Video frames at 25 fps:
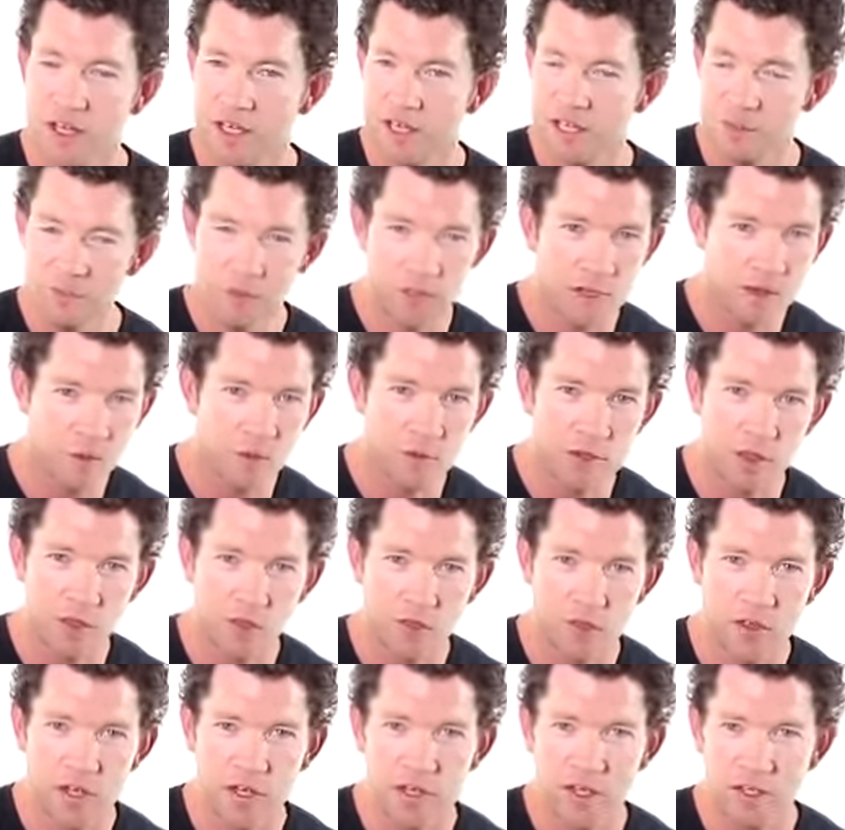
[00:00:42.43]
Let me know what you
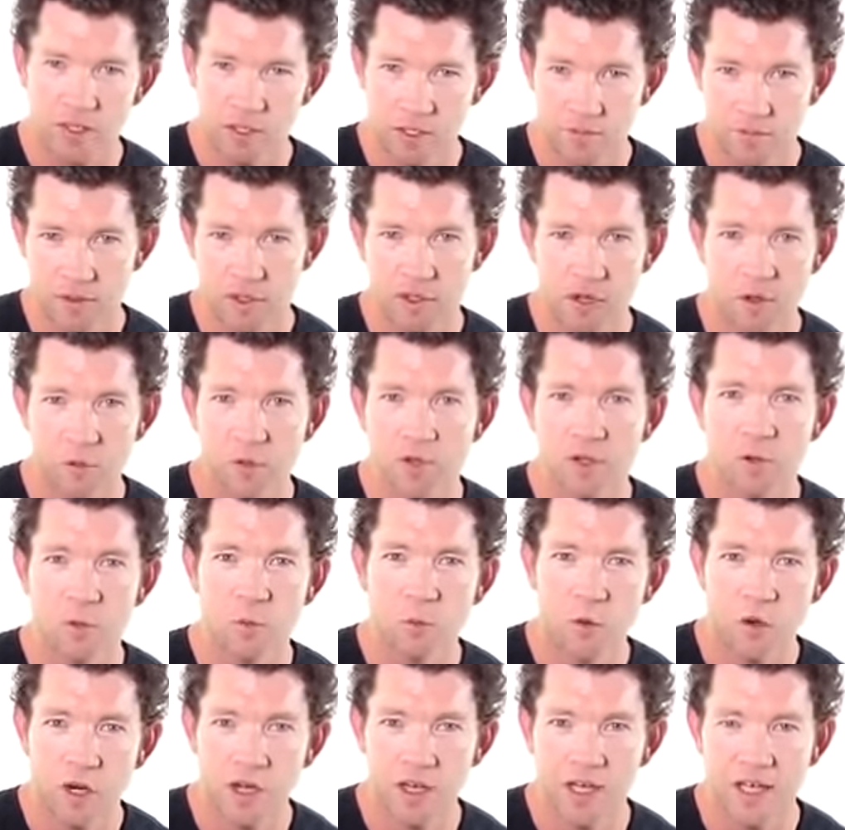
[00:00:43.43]
think. Let me know what you
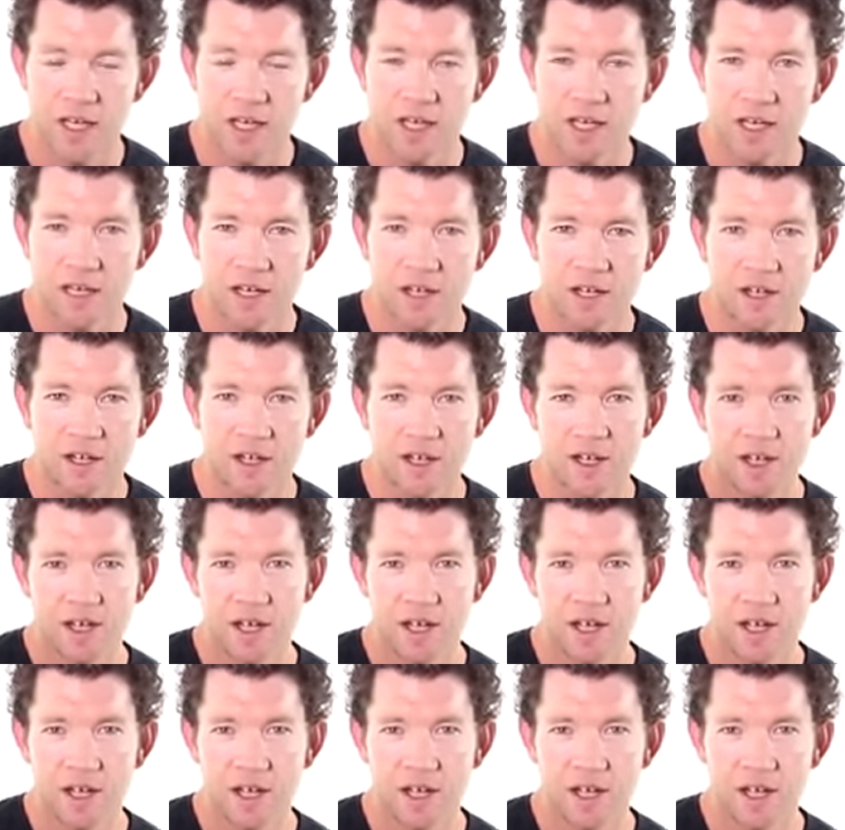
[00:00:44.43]
want to hear.